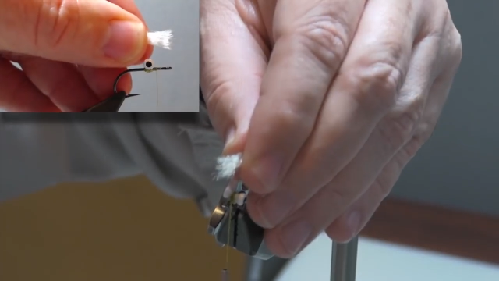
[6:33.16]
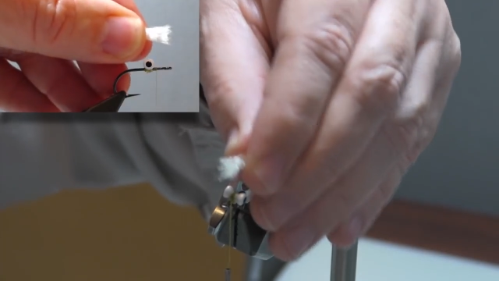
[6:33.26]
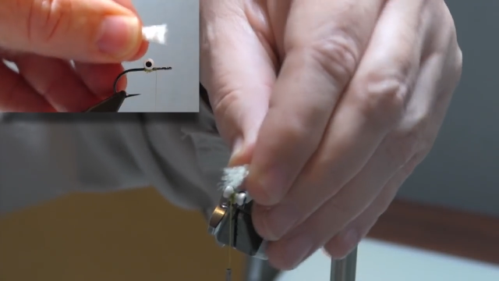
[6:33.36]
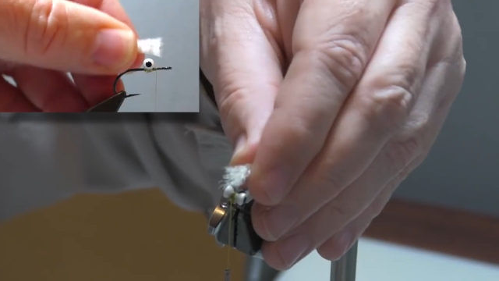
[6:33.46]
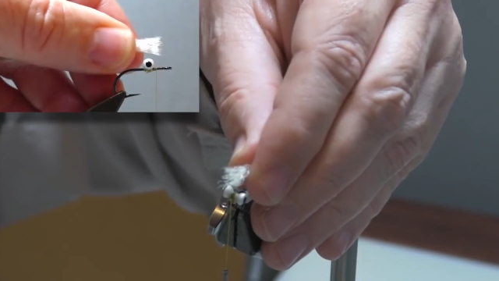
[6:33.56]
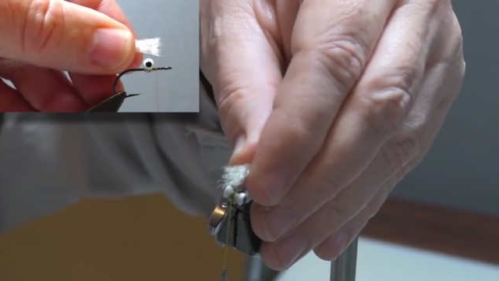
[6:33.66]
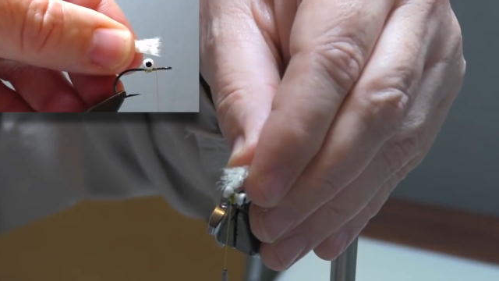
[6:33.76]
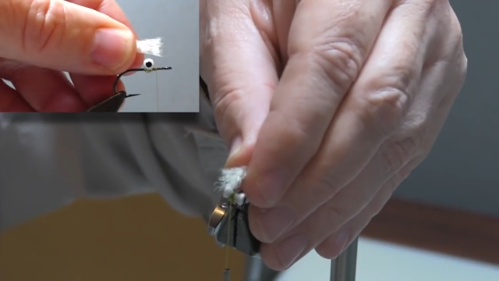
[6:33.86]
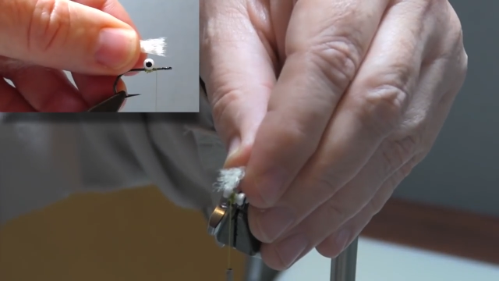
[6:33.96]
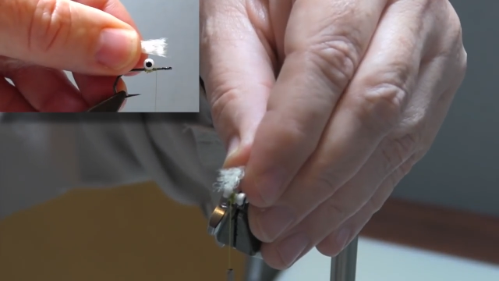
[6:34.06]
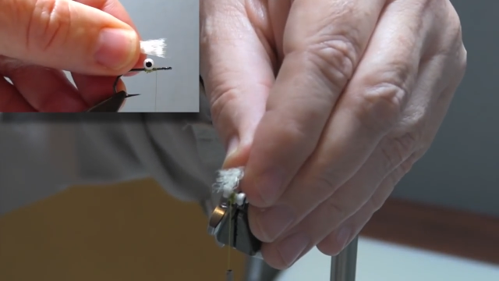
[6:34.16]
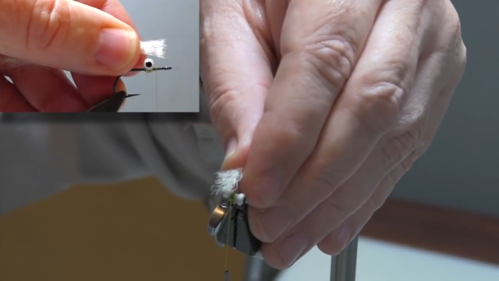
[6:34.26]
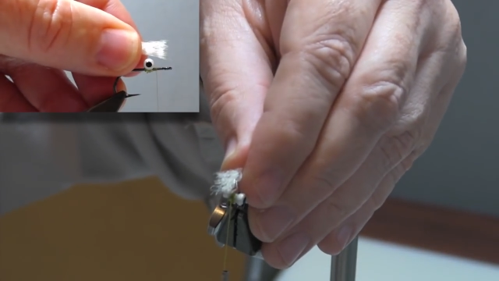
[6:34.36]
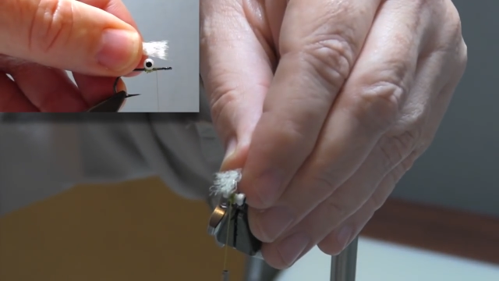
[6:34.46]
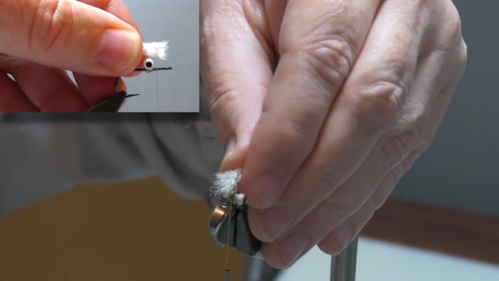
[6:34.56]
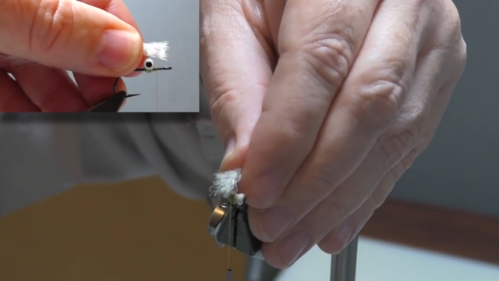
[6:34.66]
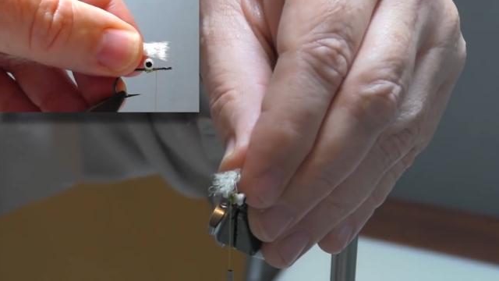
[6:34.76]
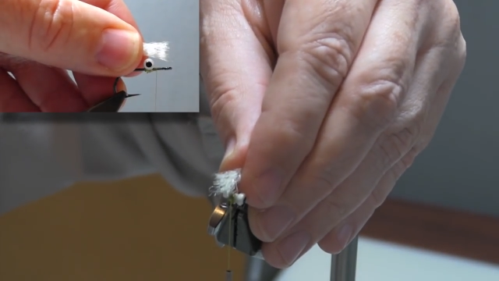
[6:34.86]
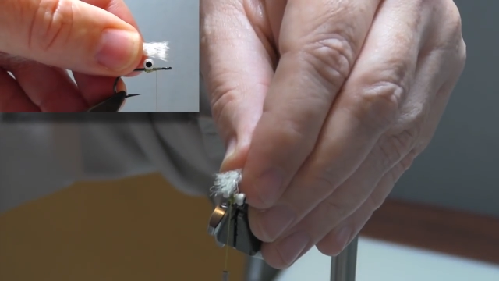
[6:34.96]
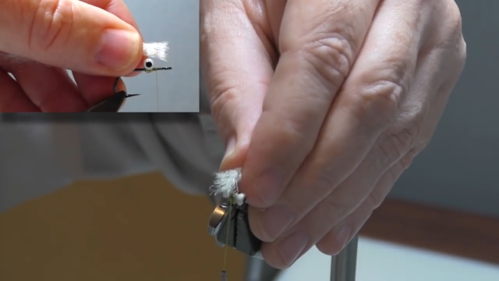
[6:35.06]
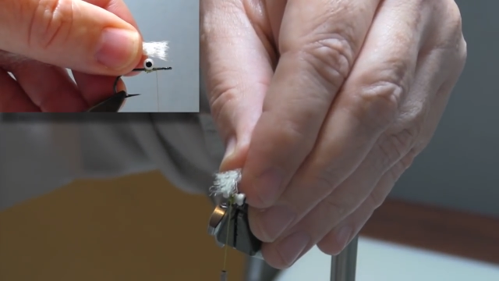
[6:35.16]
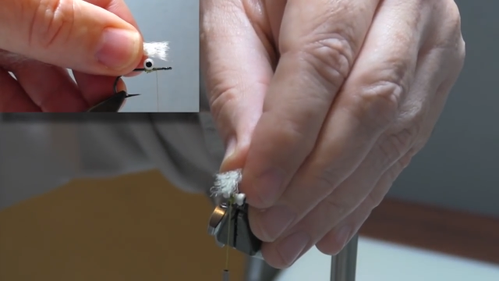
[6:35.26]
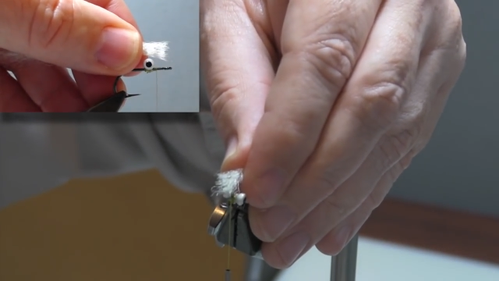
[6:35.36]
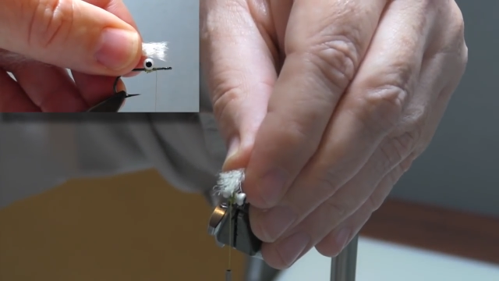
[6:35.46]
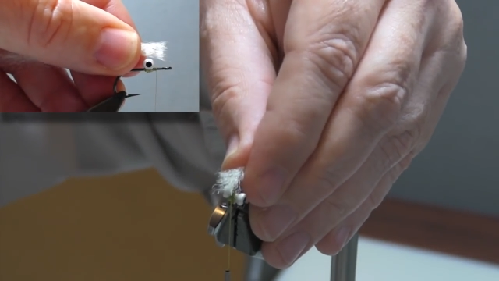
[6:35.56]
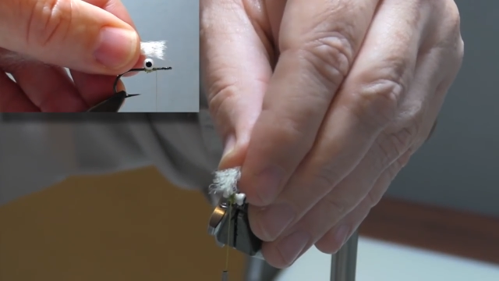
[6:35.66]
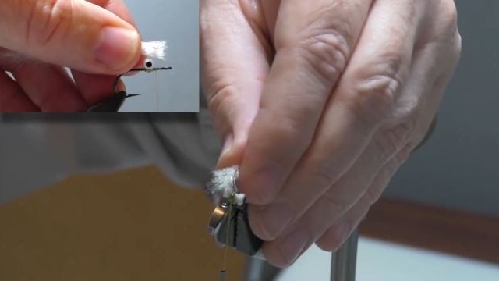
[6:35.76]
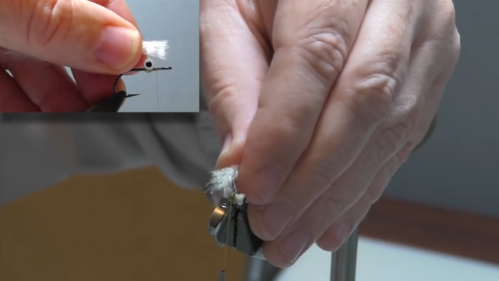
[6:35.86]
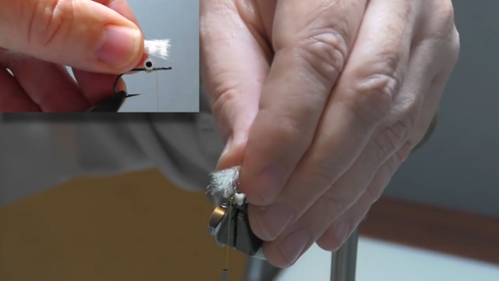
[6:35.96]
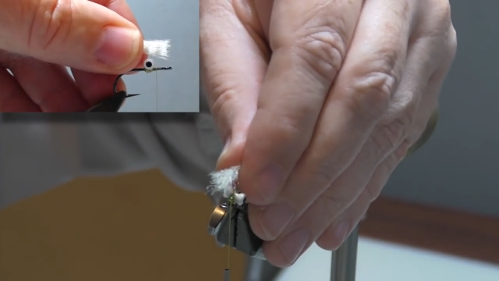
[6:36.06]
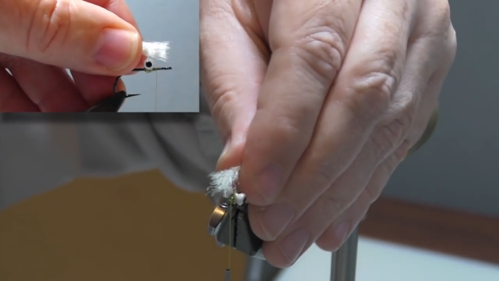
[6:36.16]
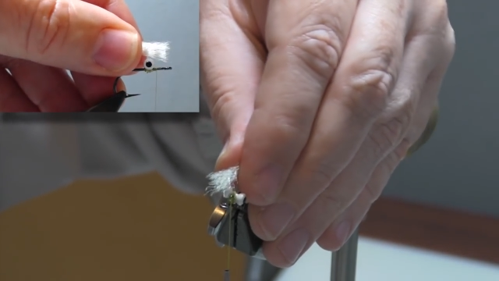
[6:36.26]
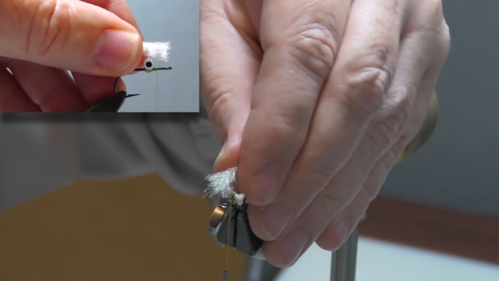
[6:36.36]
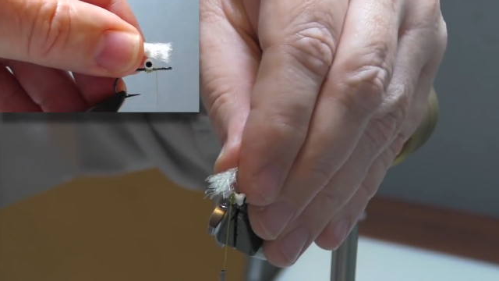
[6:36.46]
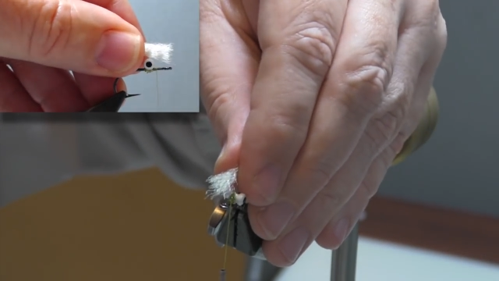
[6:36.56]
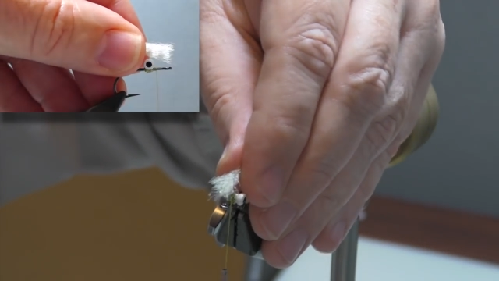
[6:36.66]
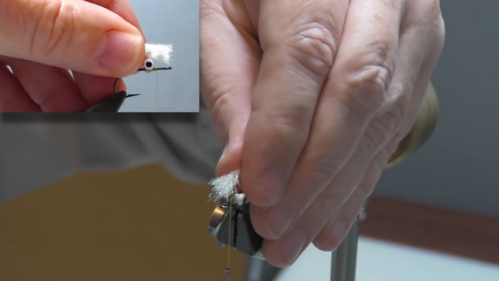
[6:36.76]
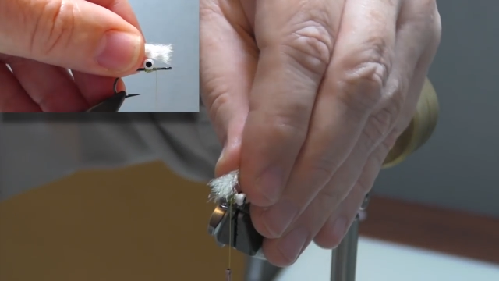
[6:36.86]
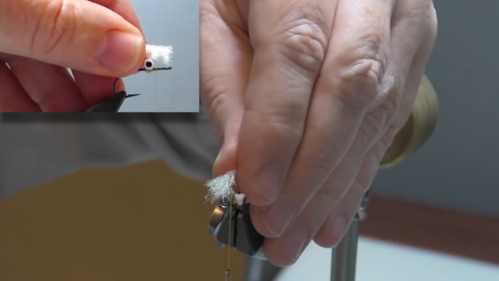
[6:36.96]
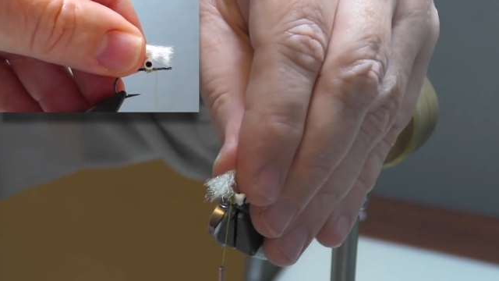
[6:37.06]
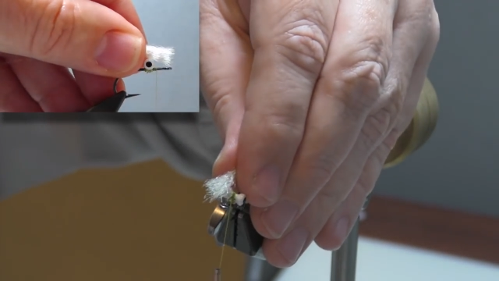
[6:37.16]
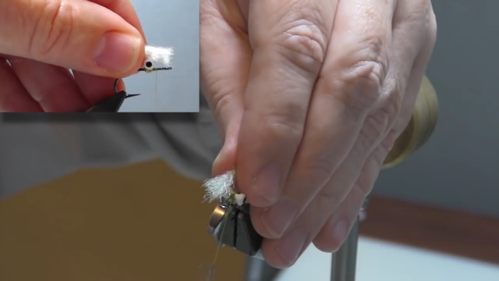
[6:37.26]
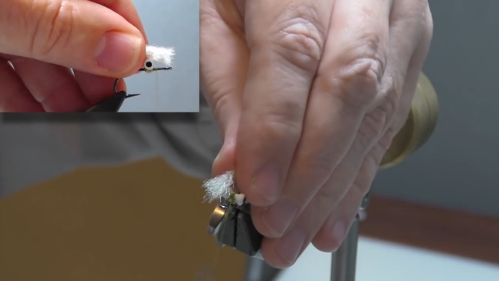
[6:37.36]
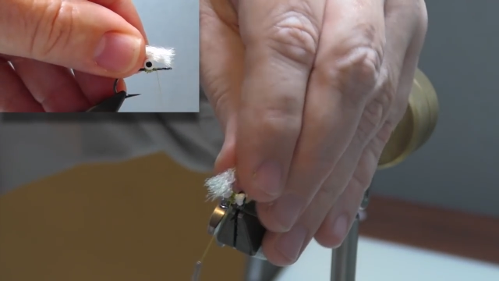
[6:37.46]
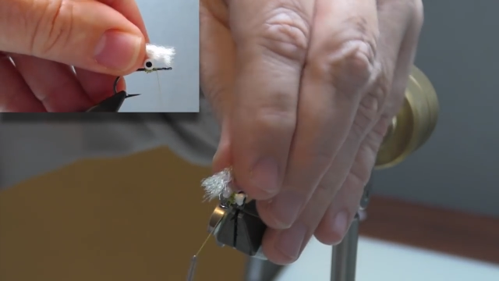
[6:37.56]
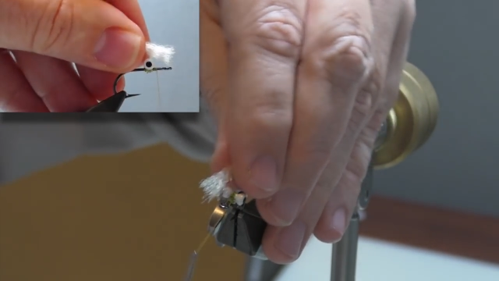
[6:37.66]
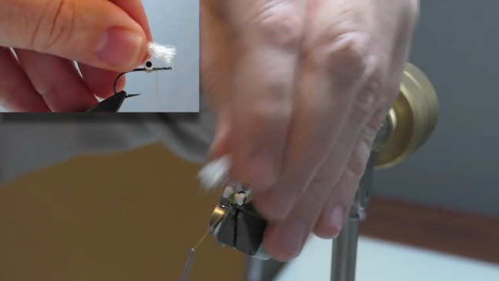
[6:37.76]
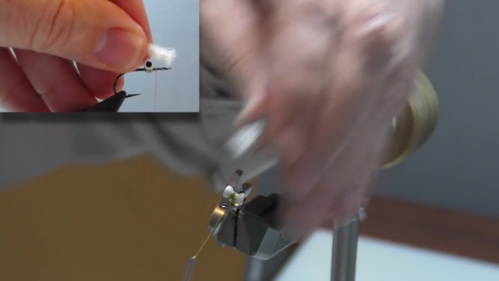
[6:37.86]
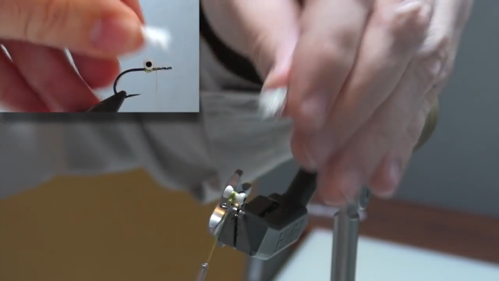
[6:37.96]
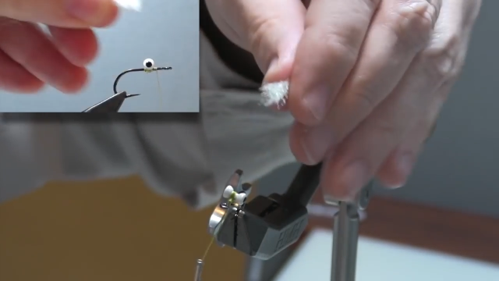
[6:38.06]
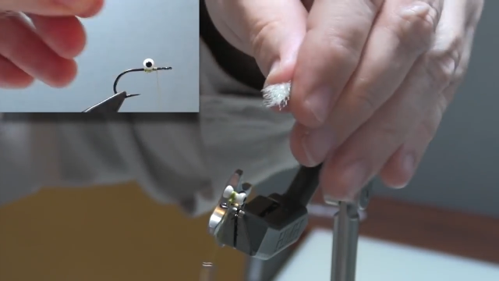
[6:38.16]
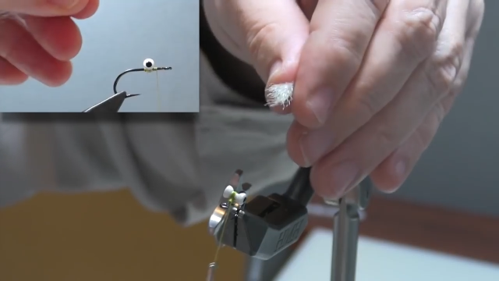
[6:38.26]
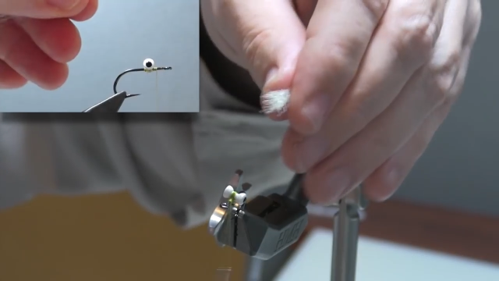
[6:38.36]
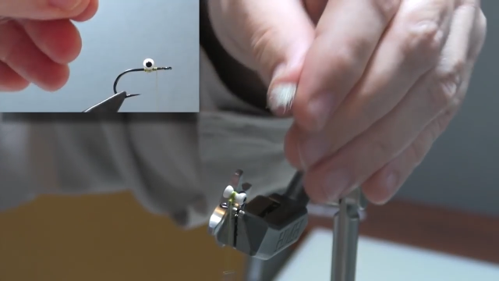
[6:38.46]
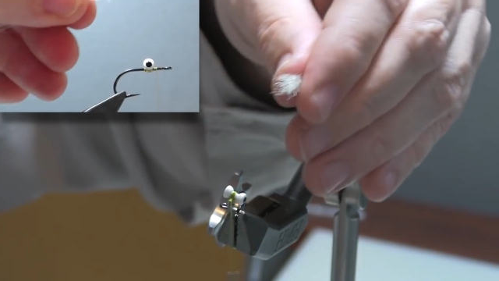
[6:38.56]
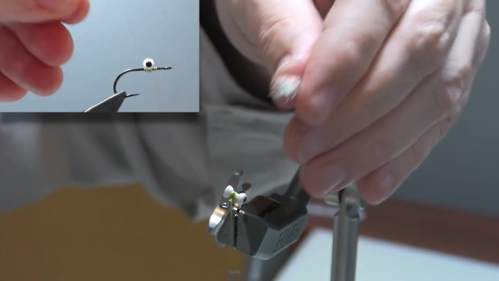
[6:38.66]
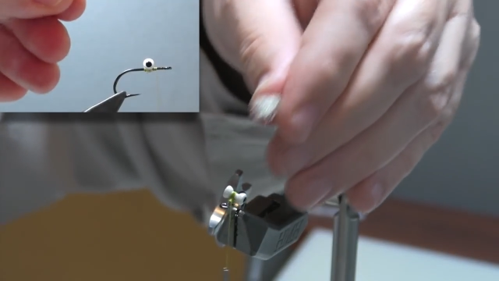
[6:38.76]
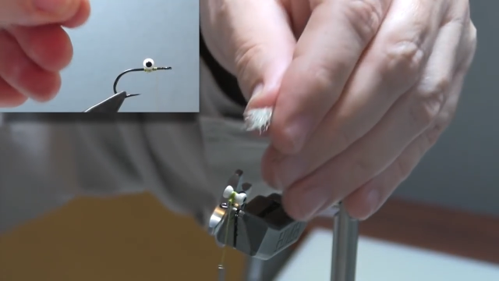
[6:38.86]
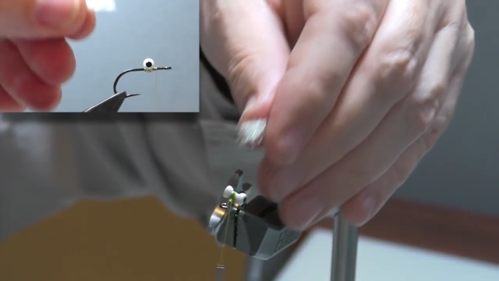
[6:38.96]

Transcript: (no speaker visible)